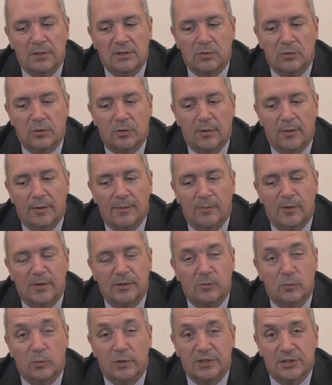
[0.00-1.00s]
to equipment
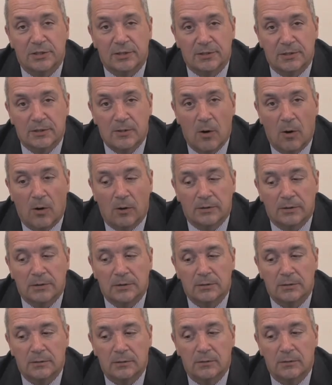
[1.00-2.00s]
which does not,
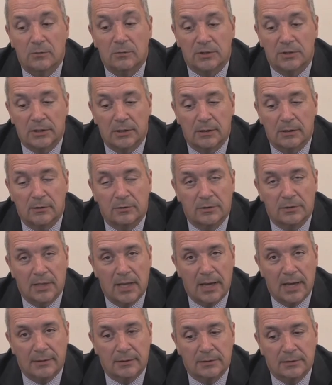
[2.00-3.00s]
which includes
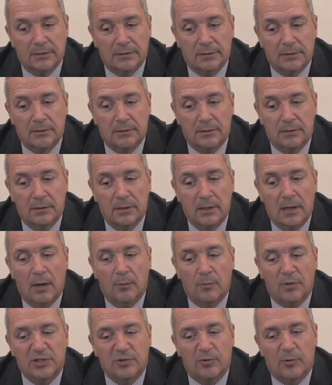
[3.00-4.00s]
ladders, and
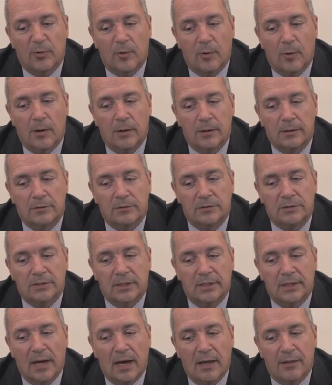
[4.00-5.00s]
which require you to
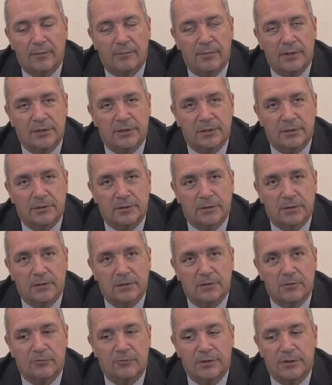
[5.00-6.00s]
take other measures
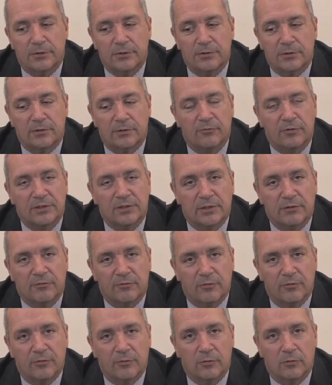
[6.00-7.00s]
to reduce the risk of a
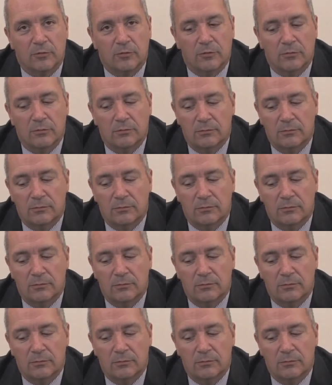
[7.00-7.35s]
fall.